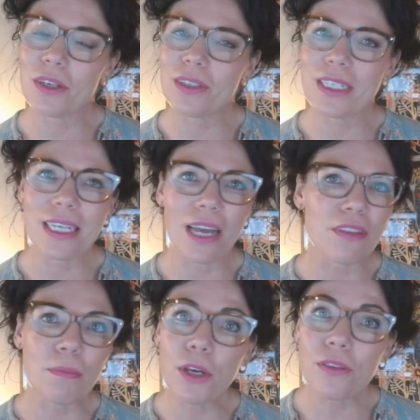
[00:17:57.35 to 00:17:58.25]
We don't need to
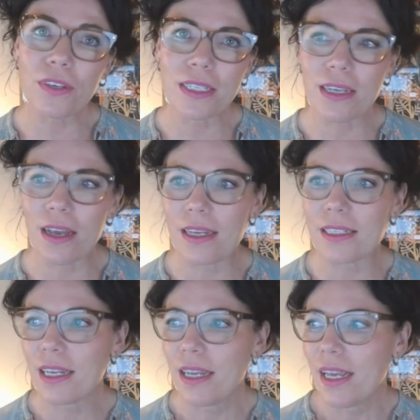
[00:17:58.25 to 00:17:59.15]
have the perfect
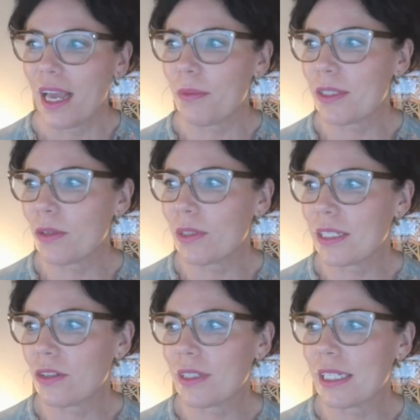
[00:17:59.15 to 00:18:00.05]
diet, and we
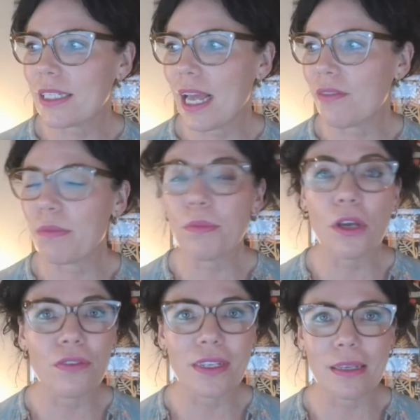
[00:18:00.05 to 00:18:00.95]
certainly don't need to have the
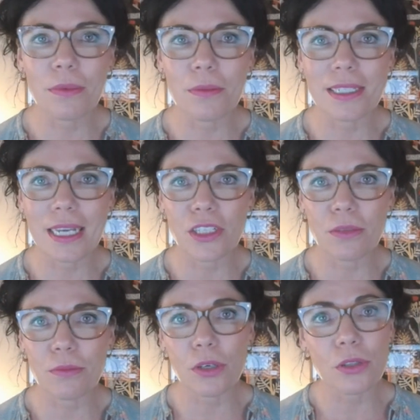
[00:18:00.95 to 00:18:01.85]
perfect
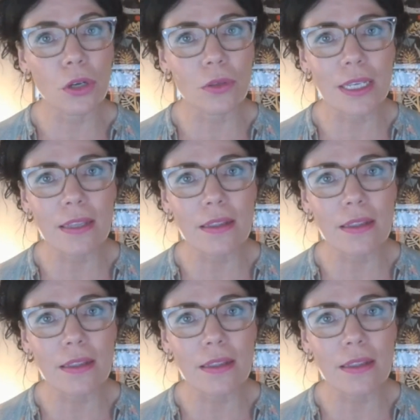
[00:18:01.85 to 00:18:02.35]
supplementation protocol